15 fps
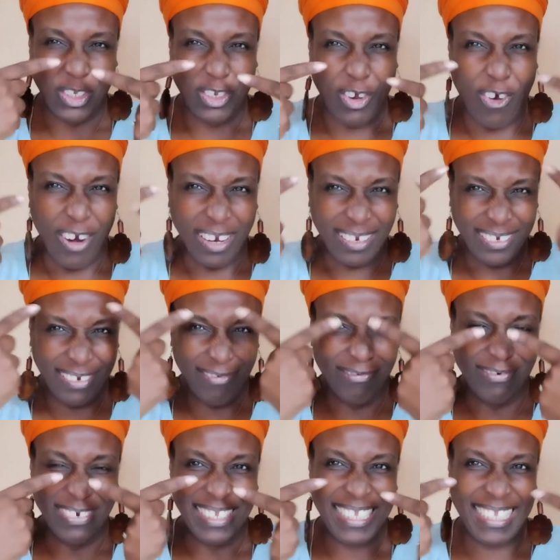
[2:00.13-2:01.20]
dark
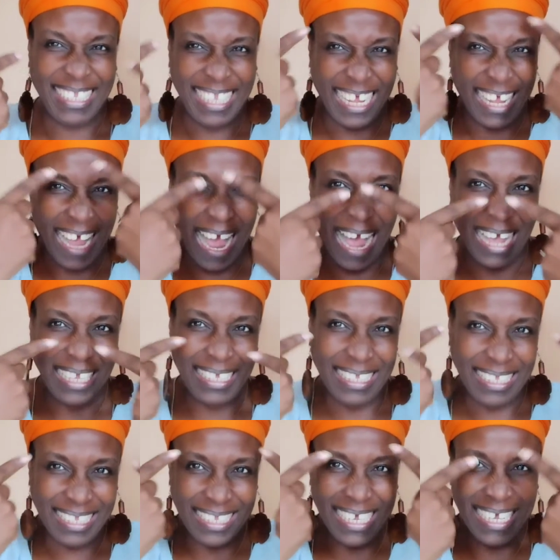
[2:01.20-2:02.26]

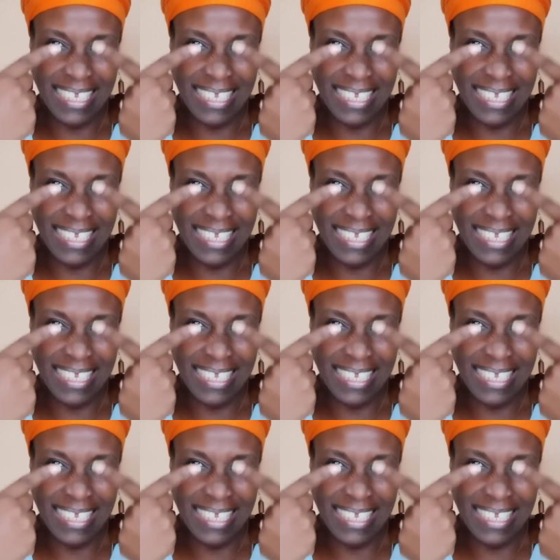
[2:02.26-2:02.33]
eyes,